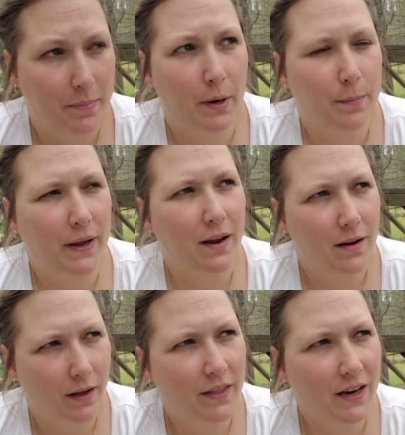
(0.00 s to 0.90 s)
Burpee,
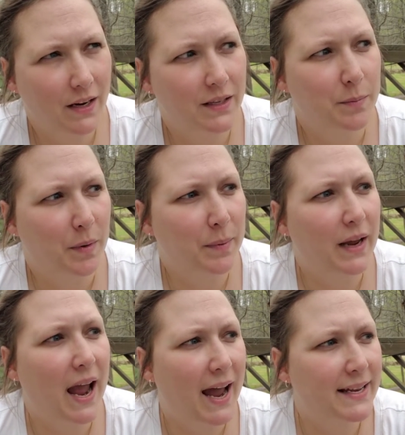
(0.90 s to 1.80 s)
I think it is
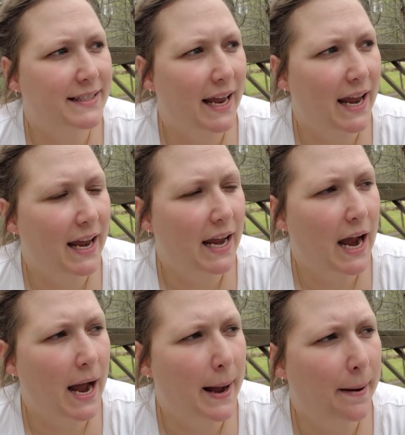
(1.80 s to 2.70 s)
Burpee, has a
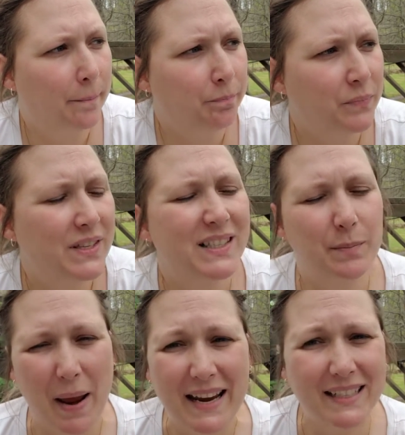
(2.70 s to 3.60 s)

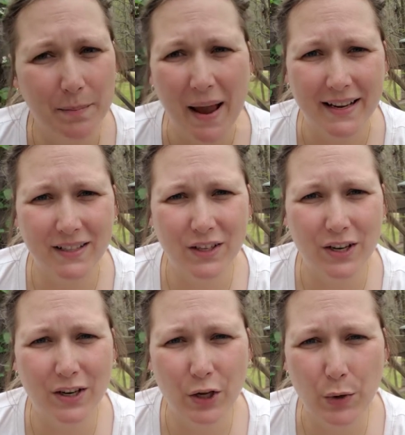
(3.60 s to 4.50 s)
Space
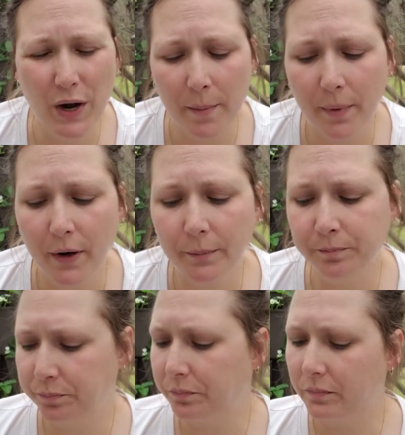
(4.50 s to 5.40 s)
Master cucumber,
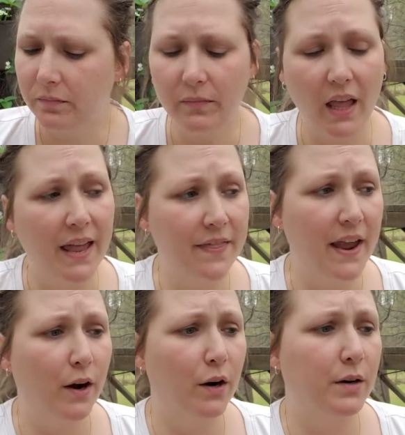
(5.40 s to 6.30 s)
and
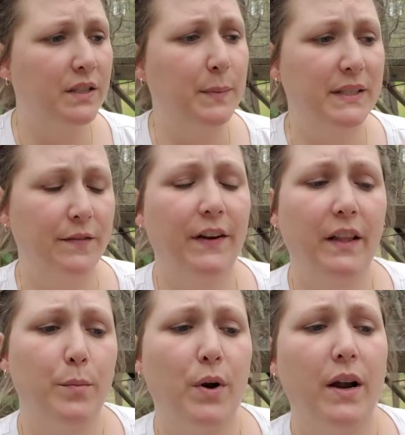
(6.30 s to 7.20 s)
they are
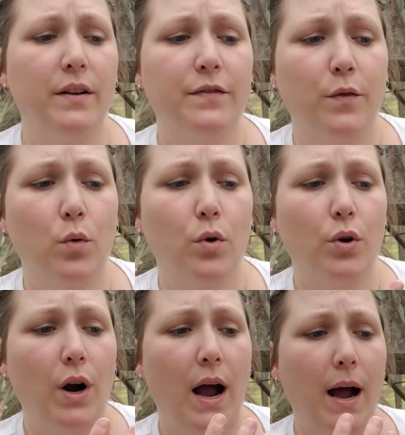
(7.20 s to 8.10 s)
specifically bred
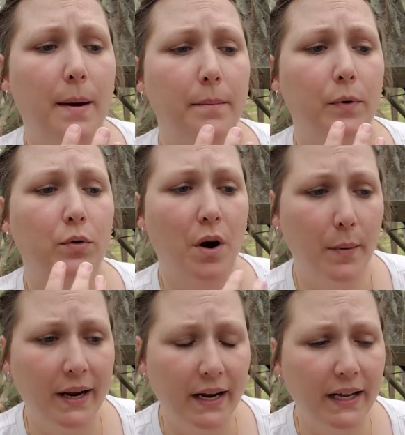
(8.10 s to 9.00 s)
for
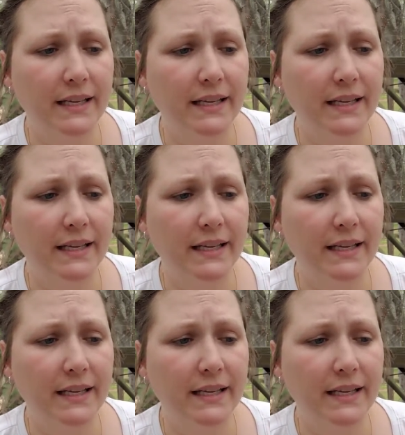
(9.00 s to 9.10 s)
growing in a